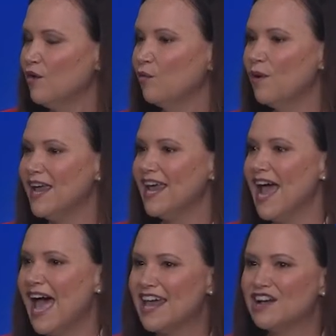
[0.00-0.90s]
We
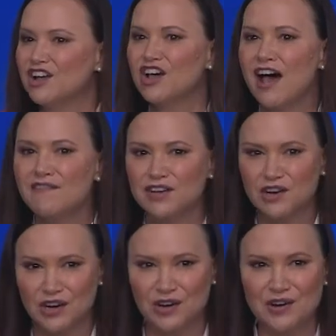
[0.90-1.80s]
had a
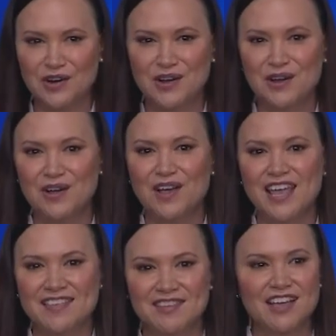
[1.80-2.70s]
governor
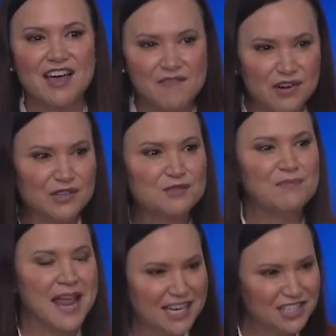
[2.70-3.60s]
in the governor's
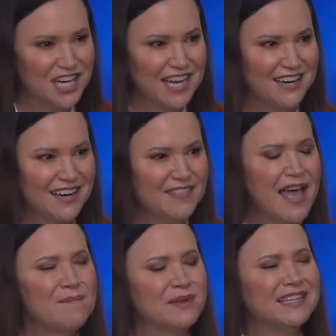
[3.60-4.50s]
mansion
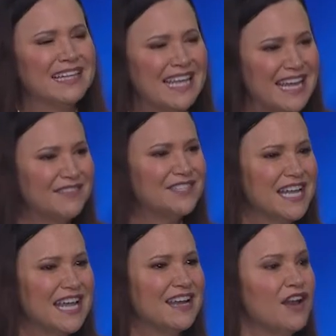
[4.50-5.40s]
that believes
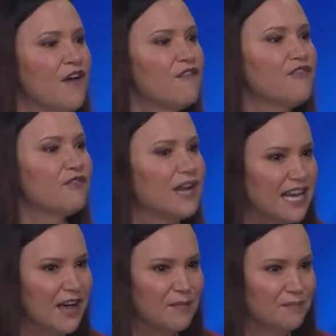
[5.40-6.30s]
in
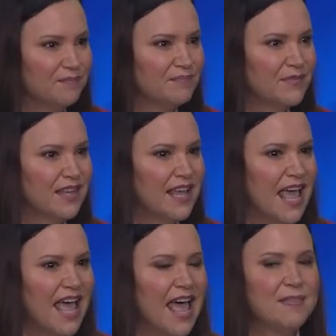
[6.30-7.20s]
freedom
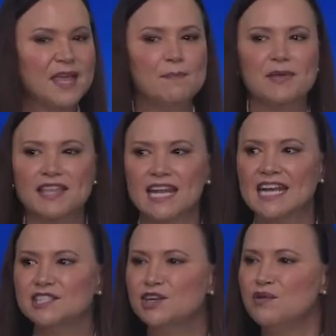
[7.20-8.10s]
and the ability
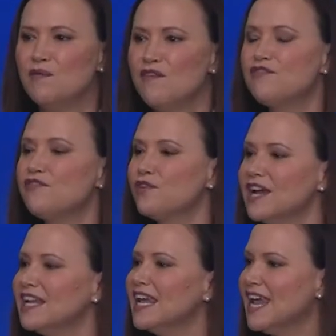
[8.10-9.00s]
to
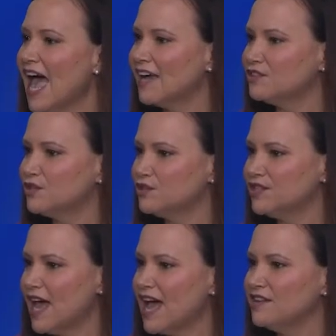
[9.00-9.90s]
freely
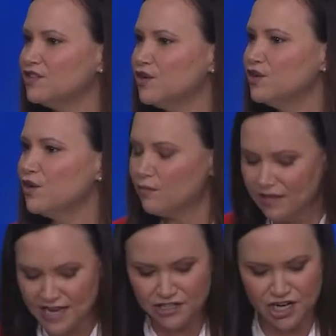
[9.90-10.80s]
exercise your
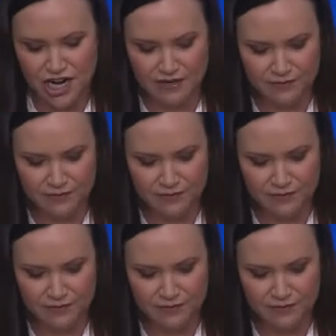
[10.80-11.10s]
religion.